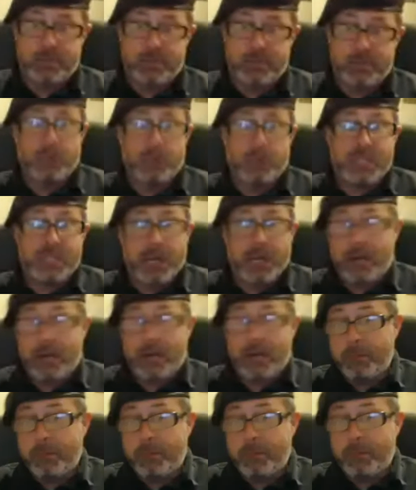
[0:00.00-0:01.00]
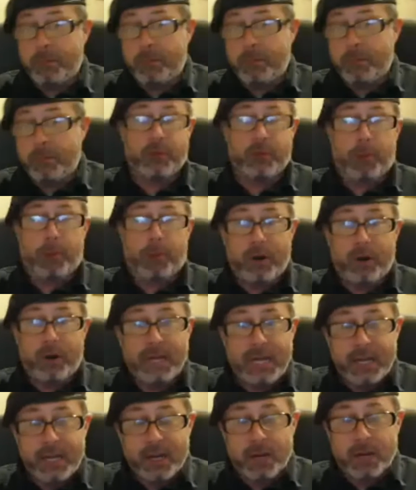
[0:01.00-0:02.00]
she was there because the
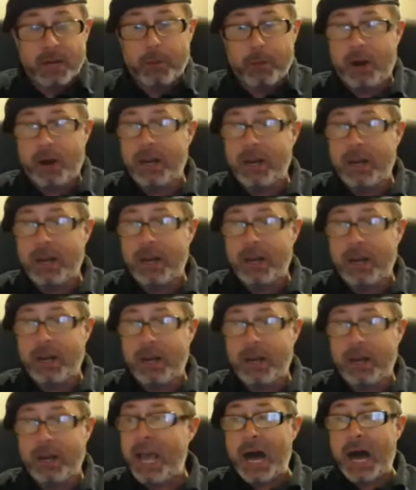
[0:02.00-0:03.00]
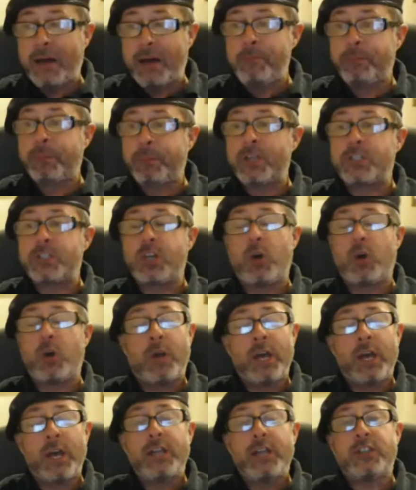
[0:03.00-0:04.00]
party needed a bard.
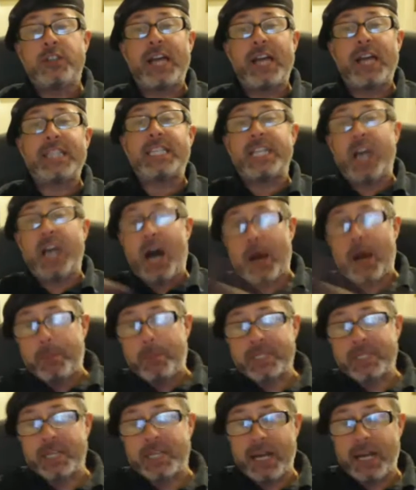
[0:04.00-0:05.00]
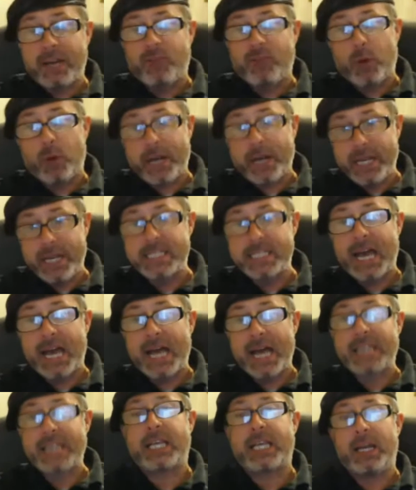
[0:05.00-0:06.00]
So that's the opposite end of
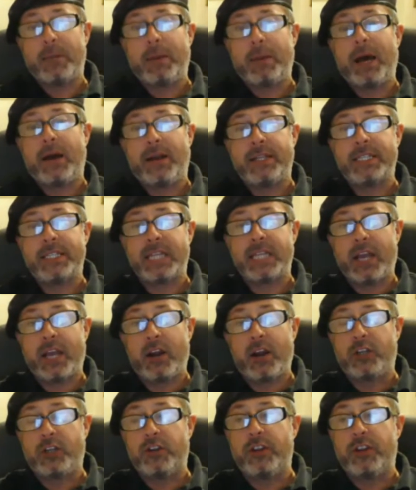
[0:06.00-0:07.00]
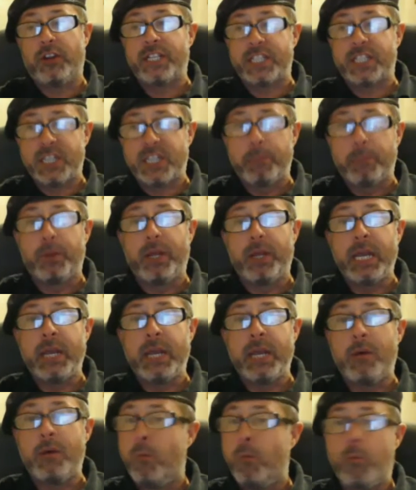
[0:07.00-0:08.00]
what he's asking about. It's the character that
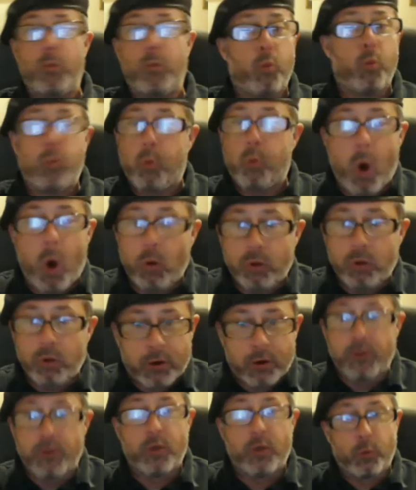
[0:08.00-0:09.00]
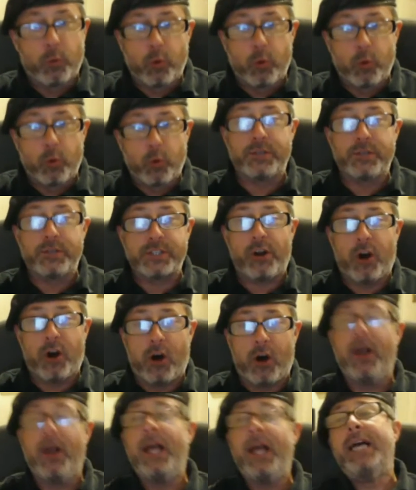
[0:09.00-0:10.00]
simply won't learn the
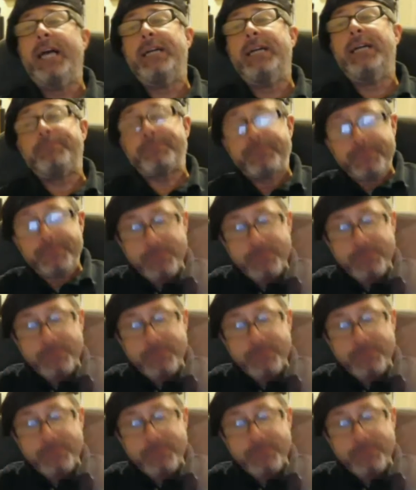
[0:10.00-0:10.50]
rules at all.